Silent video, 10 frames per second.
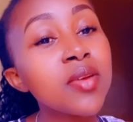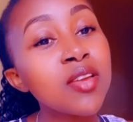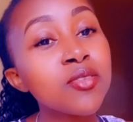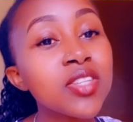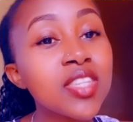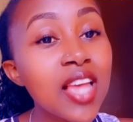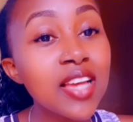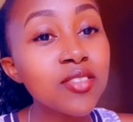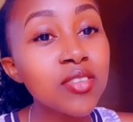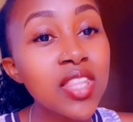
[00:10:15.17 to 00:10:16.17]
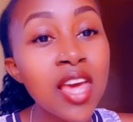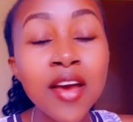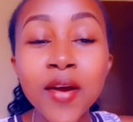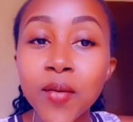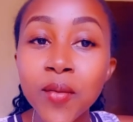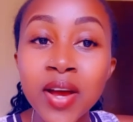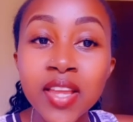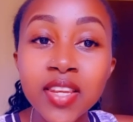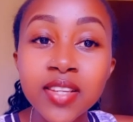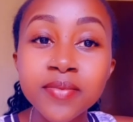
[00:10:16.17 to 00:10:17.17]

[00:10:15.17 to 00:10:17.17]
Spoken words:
And we start with 1,